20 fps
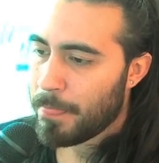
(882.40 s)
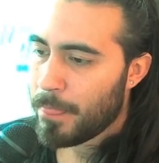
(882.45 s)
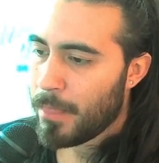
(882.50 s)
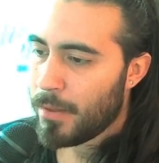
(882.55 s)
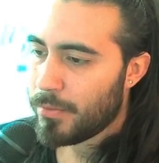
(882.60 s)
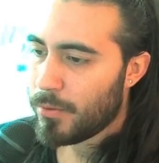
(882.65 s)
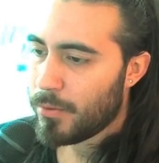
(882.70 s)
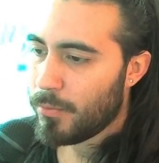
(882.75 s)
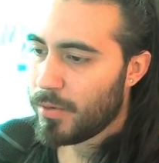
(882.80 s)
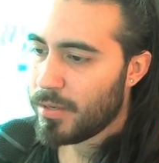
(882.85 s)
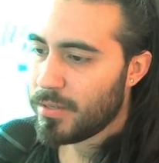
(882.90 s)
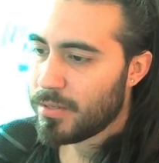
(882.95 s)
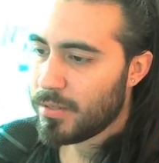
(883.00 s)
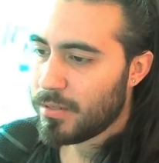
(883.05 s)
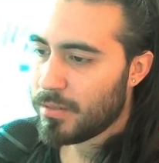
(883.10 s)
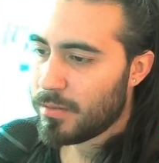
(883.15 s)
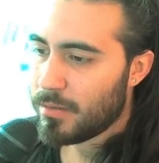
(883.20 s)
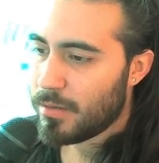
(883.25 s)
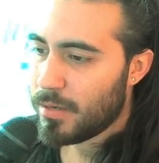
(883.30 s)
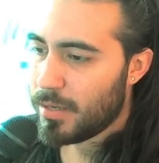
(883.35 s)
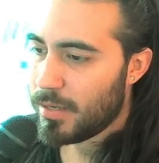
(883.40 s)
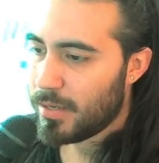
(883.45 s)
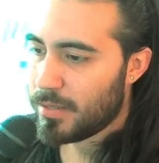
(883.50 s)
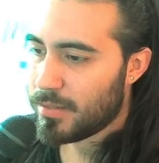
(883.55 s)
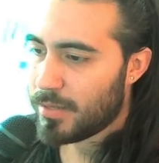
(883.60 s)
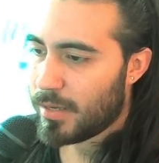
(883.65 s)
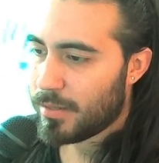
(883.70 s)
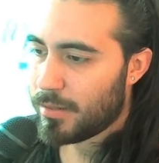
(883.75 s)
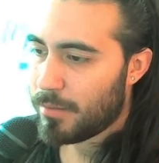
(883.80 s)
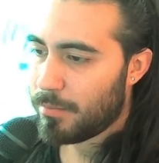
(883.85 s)
The reason is
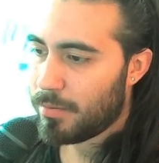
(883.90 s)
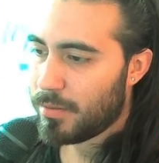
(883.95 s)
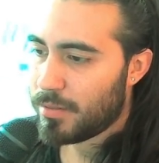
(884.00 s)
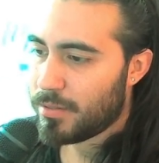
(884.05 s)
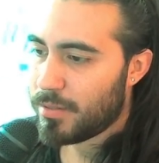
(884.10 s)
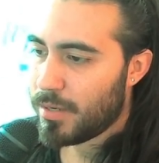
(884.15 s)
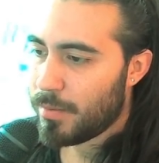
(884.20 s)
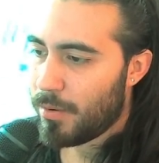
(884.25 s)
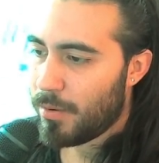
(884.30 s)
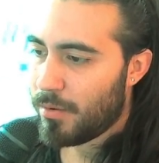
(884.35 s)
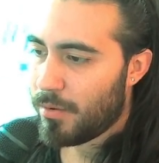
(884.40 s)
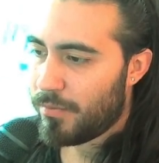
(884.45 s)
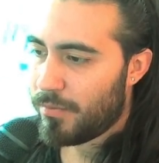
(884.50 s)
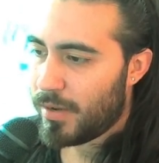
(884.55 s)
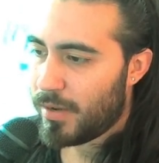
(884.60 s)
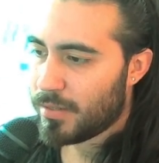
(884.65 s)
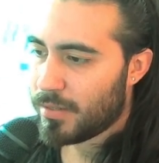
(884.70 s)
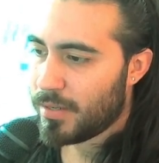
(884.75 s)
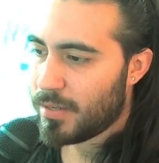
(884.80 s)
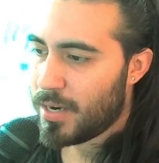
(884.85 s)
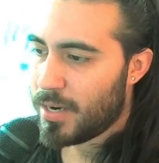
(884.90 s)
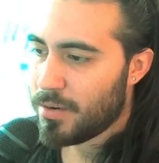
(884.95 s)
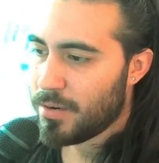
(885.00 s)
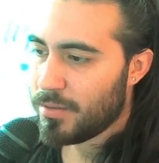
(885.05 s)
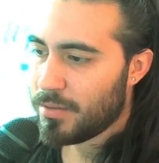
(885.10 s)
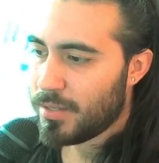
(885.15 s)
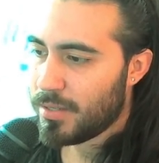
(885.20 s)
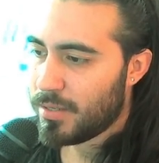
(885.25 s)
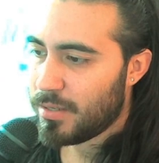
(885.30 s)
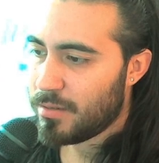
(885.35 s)
that the placebo effect
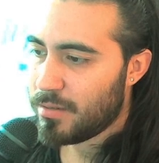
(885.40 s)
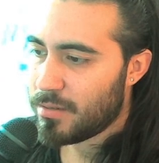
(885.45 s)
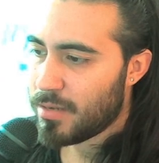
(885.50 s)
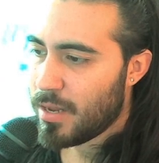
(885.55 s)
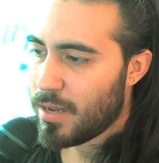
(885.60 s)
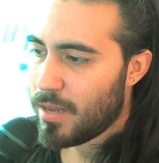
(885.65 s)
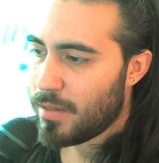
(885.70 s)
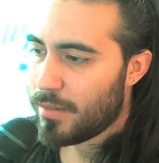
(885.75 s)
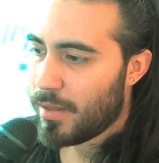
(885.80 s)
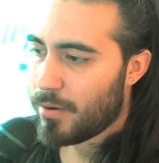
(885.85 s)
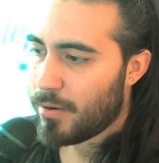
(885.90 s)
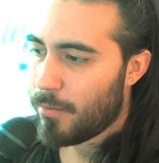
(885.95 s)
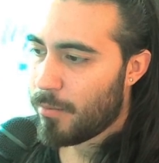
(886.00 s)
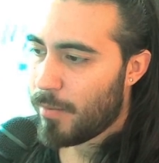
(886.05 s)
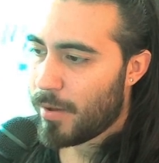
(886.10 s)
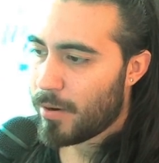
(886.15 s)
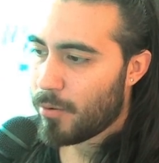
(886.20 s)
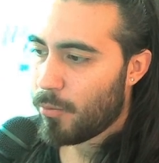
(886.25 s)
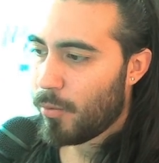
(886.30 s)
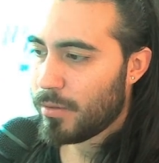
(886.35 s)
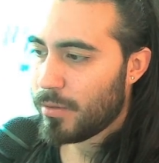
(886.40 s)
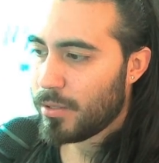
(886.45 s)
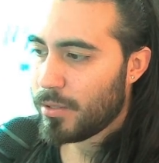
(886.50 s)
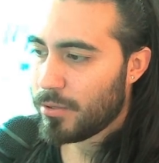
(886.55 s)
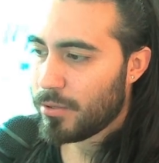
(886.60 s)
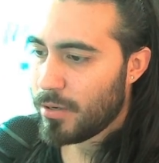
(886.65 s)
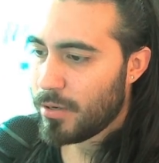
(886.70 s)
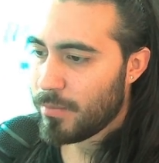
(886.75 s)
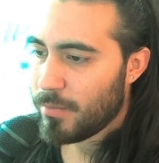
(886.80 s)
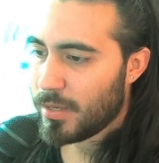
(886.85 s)
guarantees that no matter what the
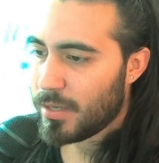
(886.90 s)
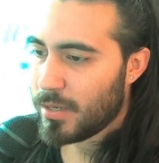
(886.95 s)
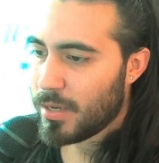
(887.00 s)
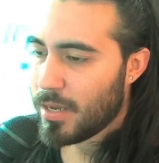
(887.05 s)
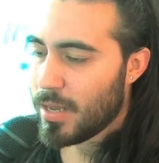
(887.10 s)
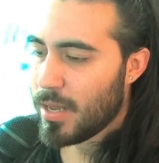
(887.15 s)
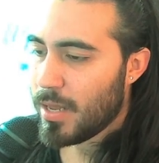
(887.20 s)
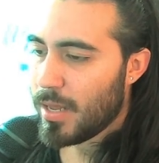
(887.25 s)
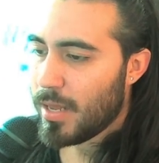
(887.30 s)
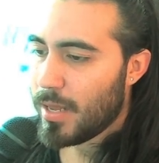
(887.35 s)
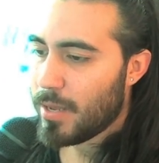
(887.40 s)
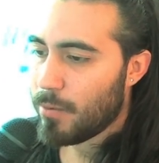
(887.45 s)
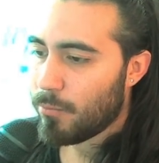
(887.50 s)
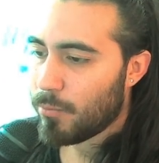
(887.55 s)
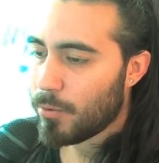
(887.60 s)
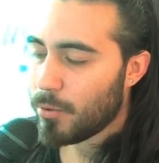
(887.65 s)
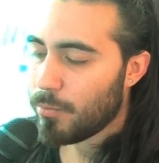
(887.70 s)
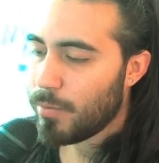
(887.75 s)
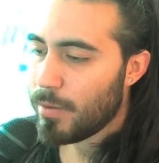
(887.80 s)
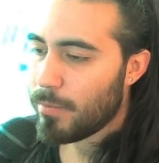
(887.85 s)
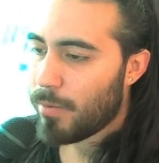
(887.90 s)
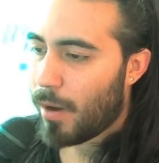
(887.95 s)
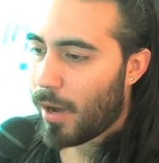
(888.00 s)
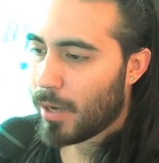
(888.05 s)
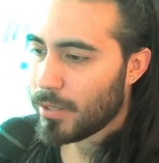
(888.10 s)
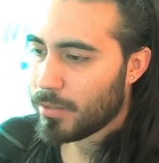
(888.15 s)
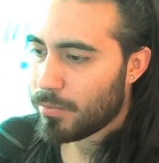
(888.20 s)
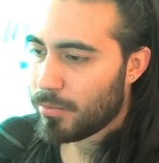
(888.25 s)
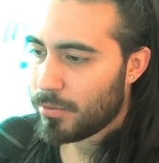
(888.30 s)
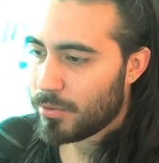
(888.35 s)
treatment, it will be
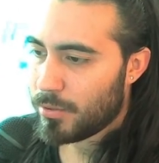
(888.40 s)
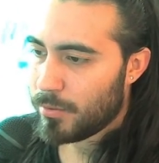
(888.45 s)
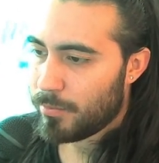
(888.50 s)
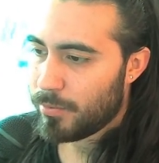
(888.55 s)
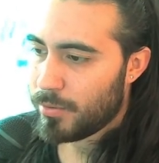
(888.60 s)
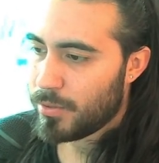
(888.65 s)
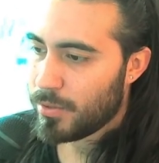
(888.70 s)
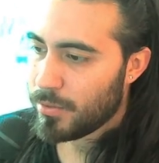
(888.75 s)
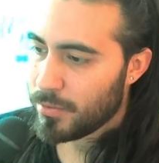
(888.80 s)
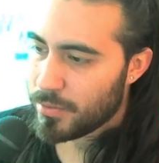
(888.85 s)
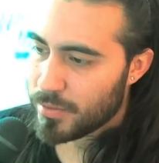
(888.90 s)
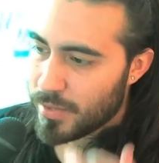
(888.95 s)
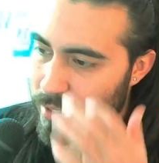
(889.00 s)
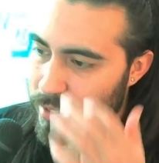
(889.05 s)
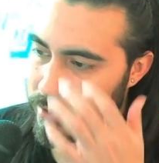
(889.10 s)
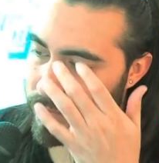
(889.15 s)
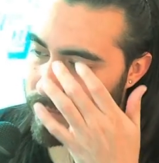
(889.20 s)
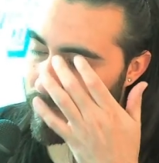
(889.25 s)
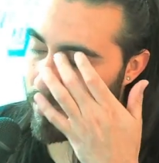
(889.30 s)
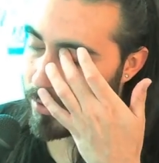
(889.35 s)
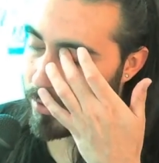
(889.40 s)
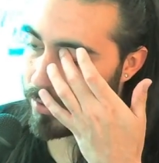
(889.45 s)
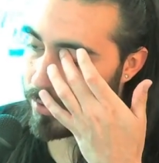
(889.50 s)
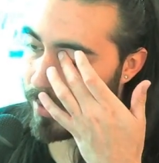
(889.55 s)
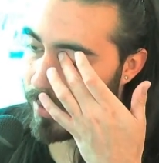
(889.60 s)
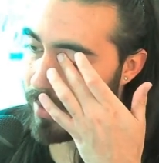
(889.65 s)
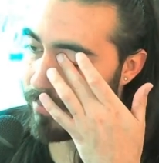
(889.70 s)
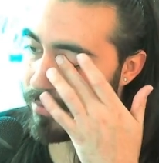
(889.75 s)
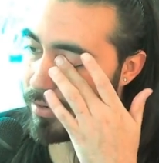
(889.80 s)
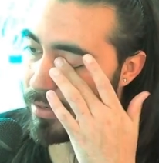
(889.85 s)
possible to produce testimonial
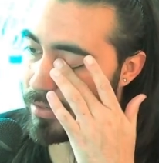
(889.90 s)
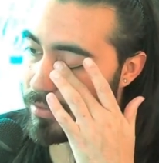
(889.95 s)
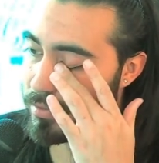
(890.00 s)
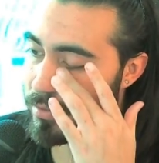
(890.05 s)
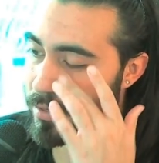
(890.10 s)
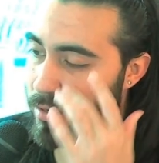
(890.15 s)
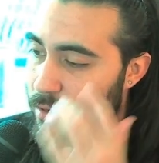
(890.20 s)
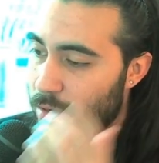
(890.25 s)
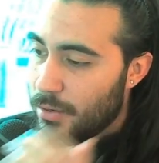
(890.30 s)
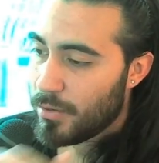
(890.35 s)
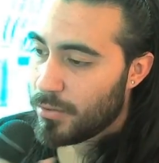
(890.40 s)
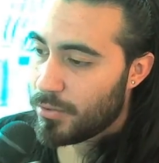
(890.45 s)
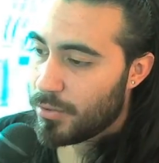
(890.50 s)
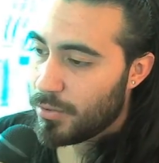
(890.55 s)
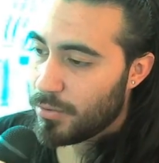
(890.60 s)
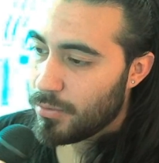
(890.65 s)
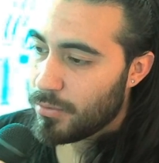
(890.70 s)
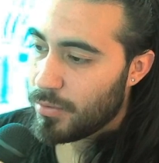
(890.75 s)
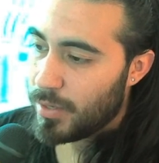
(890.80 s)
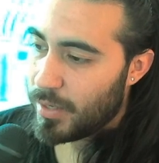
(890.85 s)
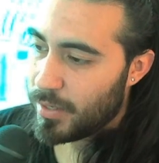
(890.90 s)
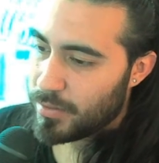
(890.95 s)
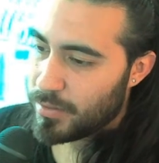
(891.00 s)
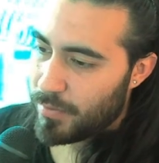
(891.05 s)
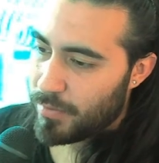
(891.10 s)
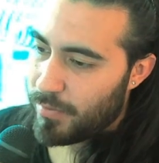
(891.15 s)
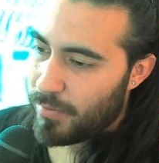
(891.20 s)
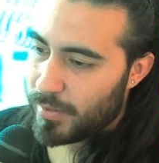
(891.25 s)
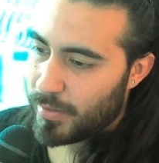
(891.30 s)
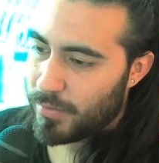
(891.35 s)
evidence to its
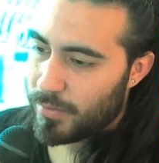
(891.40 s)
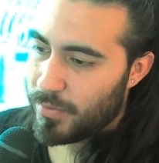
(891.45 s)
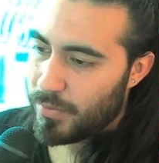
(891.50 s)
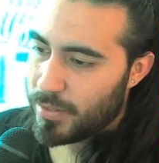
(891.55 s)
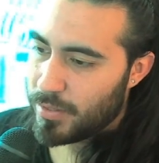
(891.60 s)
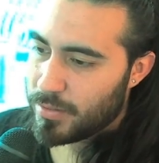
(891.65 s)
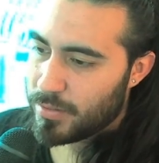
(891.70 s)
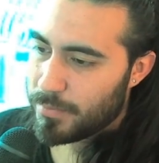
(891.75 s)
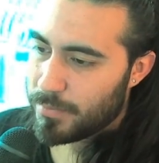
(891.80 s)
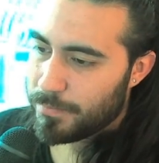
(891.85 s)
effectiveness.